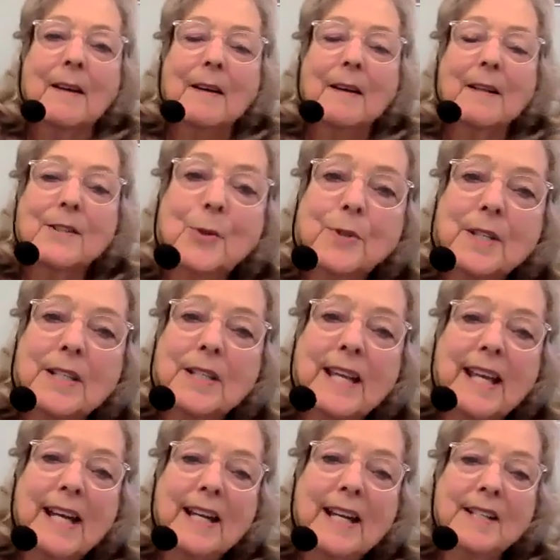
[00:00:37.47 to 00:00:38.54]
So
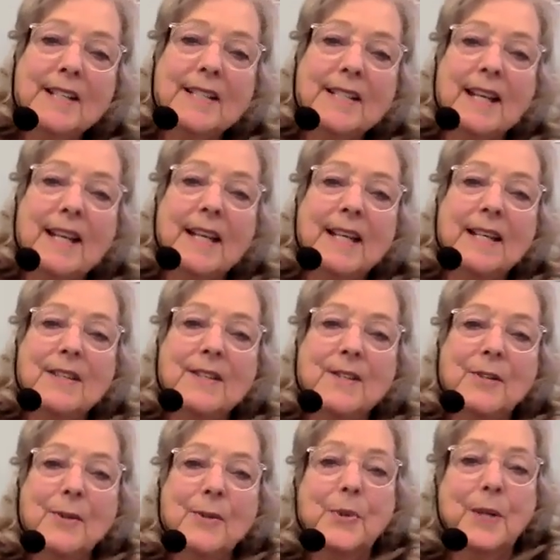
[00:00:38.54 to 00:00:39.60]
today I decided
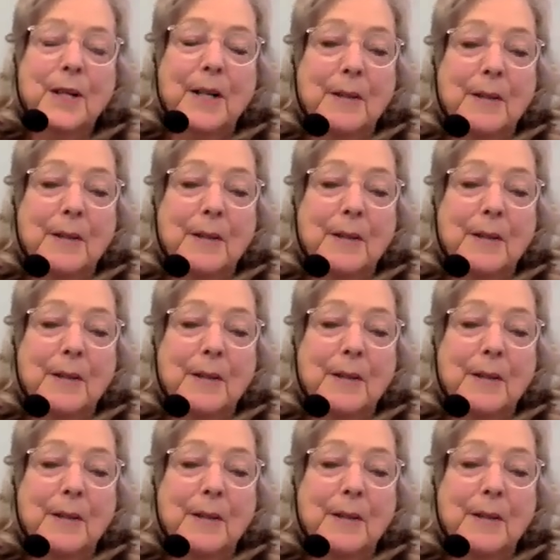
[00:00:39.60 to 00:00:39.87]
to